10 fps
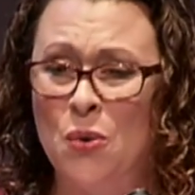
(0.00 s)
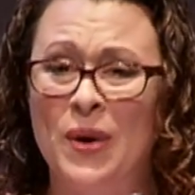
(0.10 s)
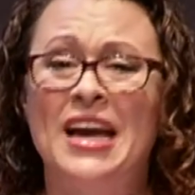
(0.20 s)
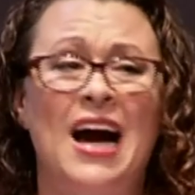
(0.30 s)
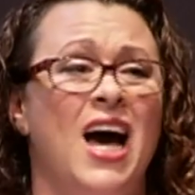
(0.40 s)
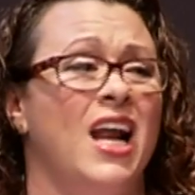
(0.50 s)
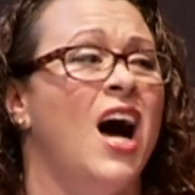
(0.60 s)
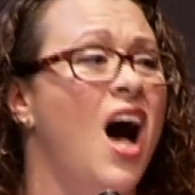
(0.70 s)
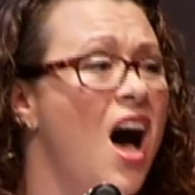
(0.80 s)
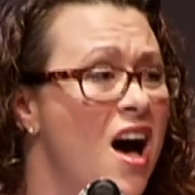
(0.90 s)
We got
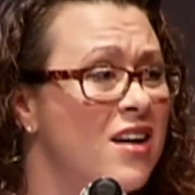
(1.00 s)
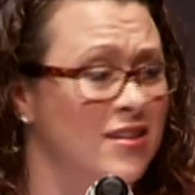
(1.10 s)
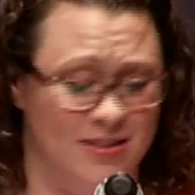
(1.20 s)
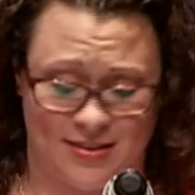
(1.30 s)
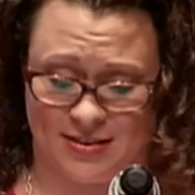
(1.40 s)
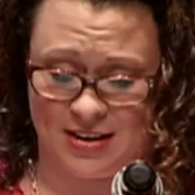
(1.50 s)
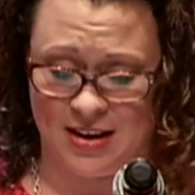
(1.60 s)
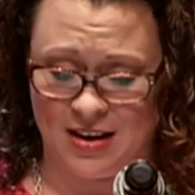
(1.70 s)
hugs.